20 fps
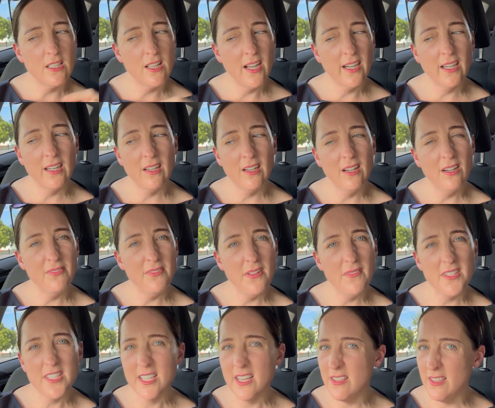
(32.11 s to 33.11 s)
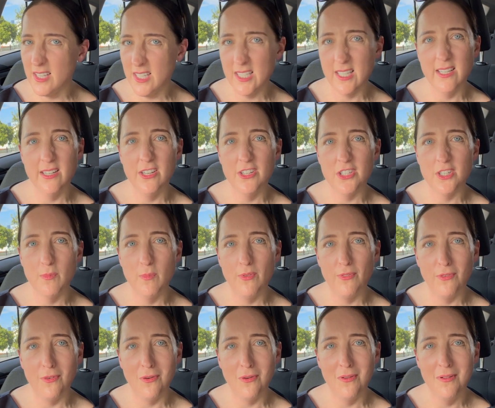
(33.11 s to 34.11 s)
Like, I've never seen this condition
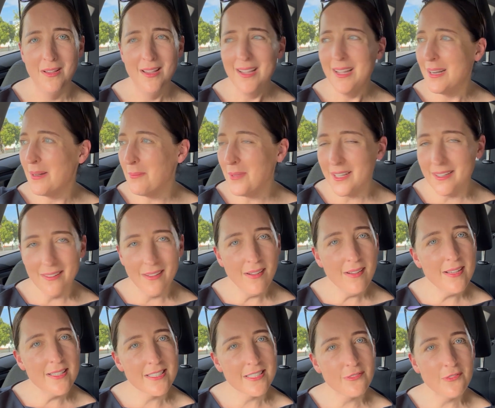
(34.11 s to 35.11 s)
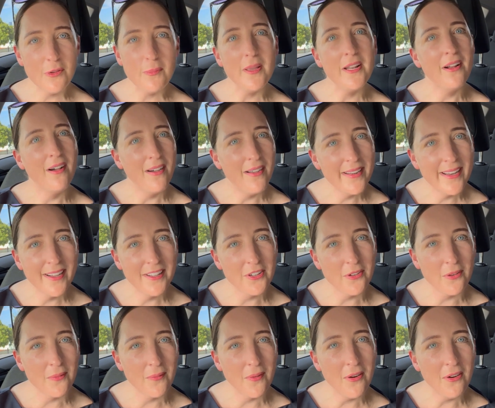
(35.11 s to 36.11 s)
before. I'm like, guys, have you been hiding
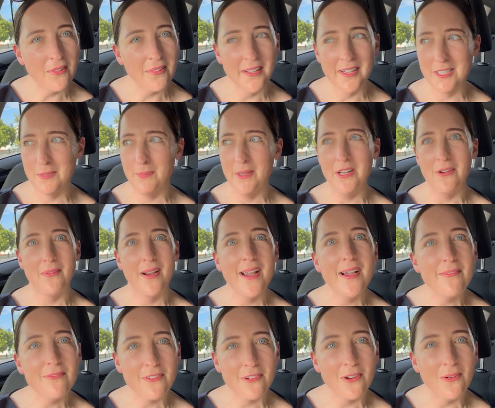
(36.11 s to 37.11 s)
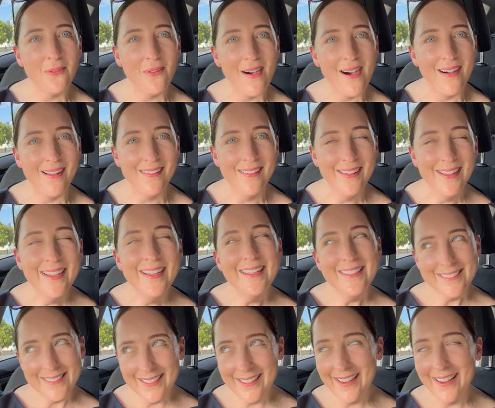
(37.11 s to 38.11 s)
under a rock? Like, it's been around for a while.
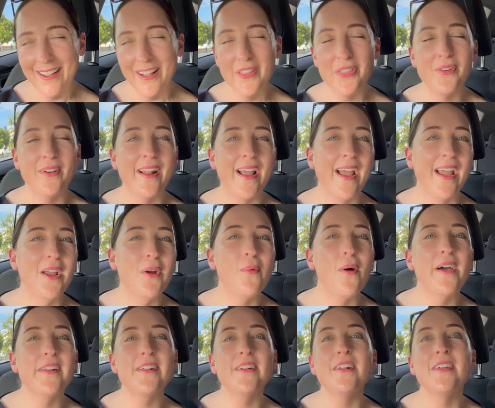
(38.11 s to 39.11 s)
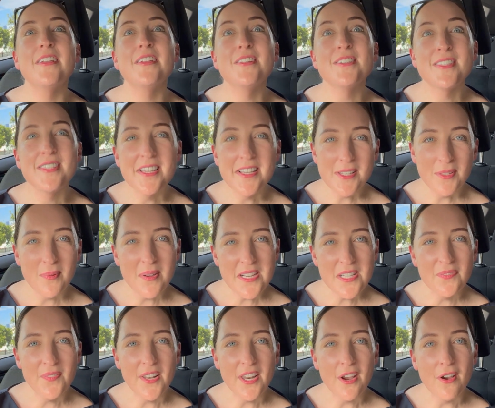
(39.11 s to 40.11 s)
So yeah, I thought, hey, why don't I use this
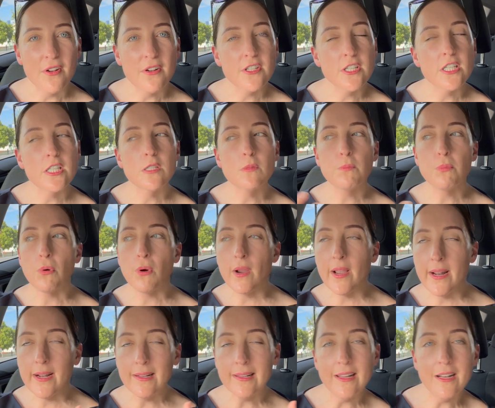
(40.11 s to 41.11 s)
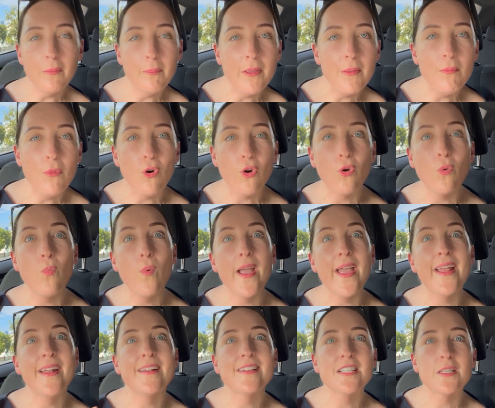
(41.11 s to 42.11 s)
week's video to spread a little bit more
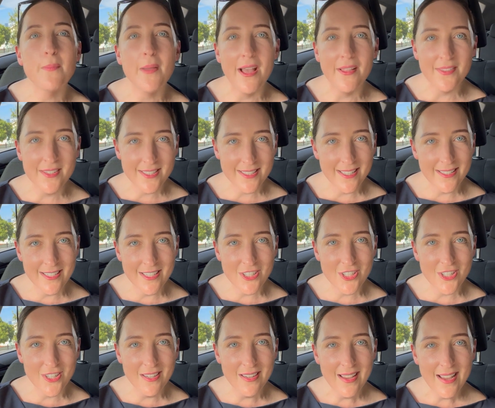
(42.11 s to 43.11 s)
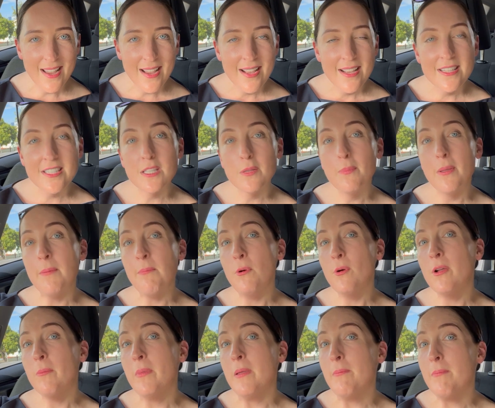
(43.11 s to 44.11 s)
awareness about this condition so that people
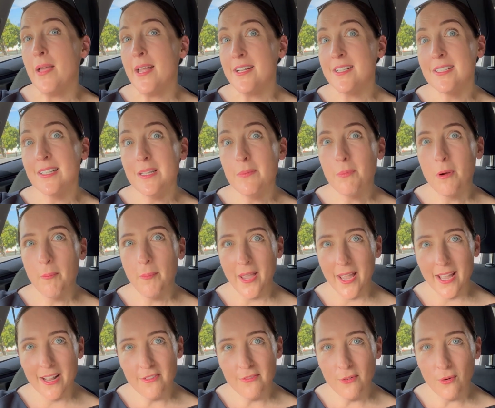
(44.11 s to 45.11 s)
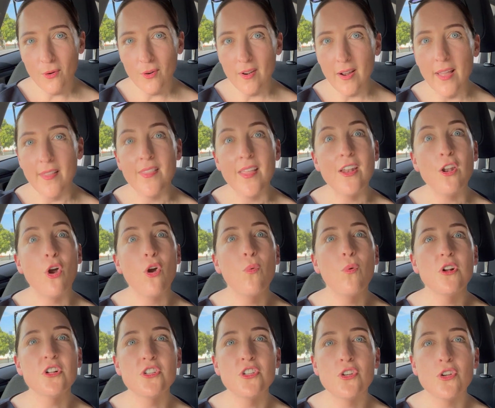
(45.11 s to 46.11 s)
can be mentally prepared for it and they know
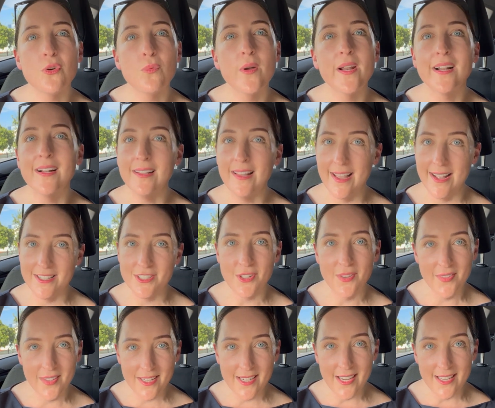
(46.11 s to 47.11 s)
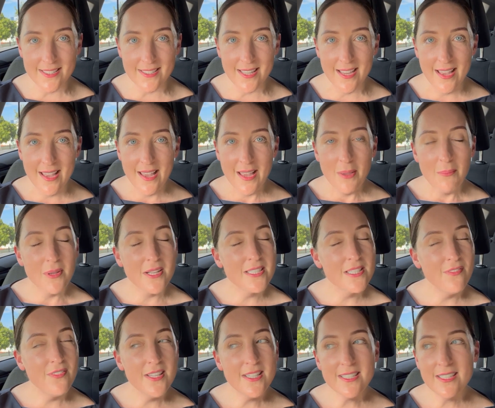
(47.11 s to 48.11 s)
what to do when it lands on their desk. Because
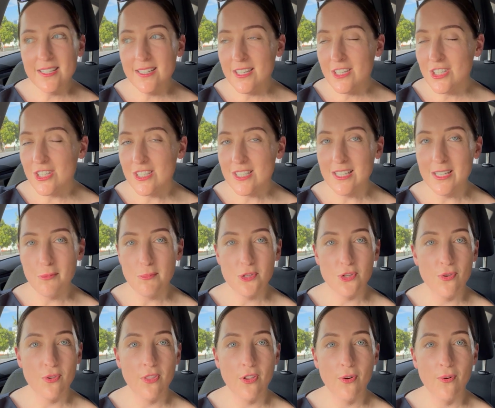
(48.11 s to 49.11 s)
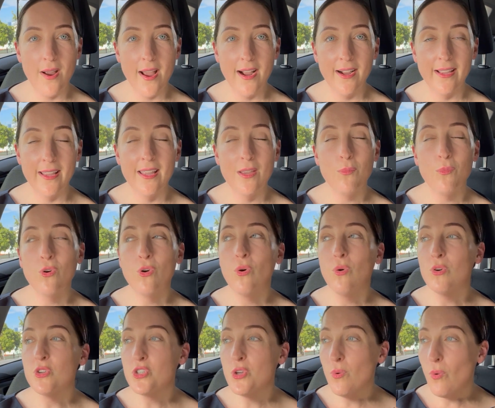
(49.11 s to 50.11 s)
if this condition slips through the crack, it will
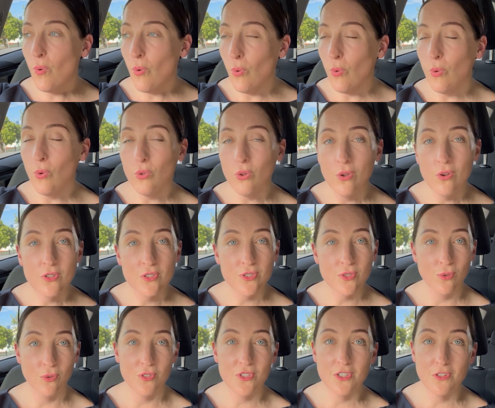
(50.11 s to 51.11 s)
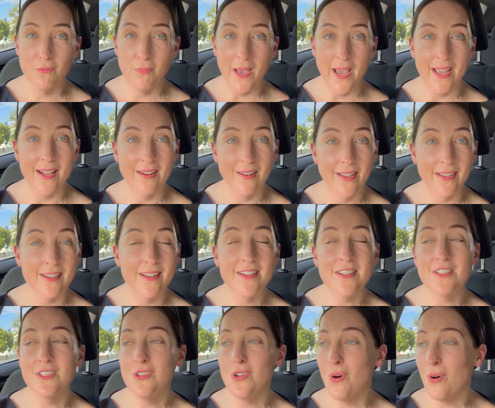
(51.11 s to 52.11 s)
cause you all sorts of pain. Like, it
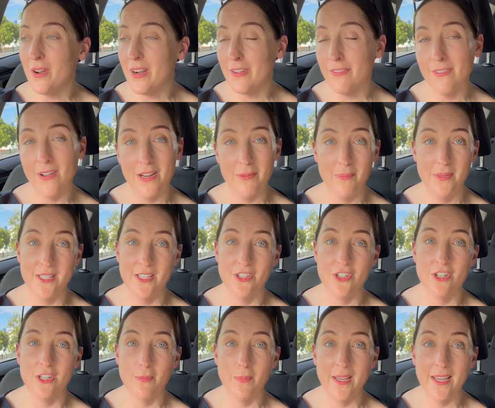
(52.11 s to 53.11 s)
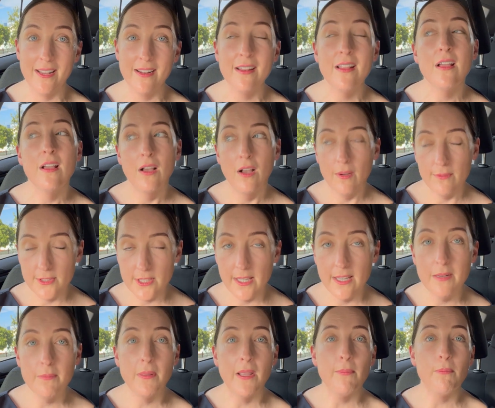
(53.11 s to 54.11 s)
is not a fun position to be in. I've
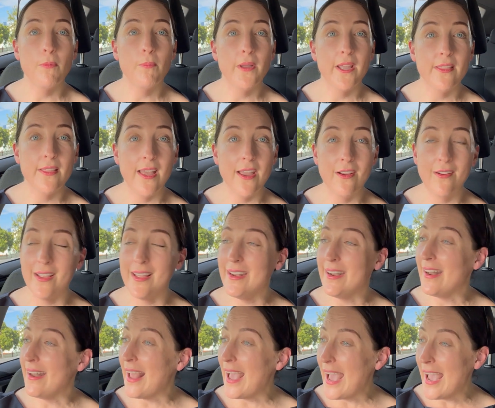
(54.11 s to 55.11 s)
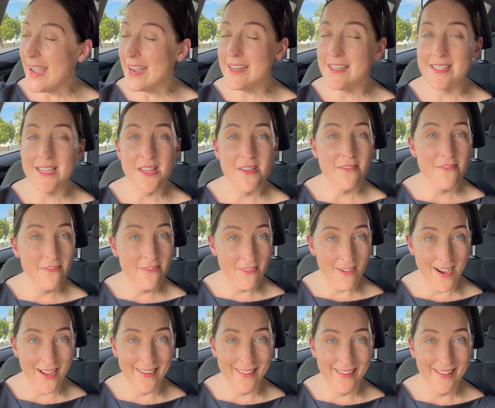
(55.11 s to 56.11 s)
seen people be there and it ain't
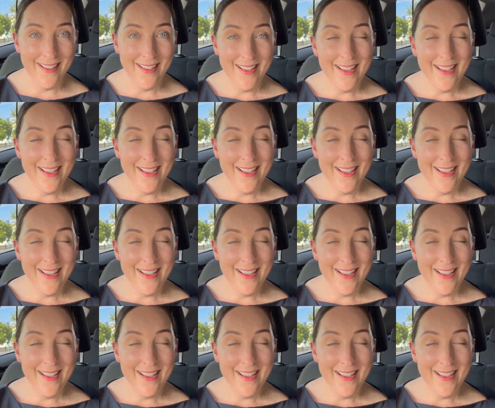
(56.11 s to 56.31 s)
fun.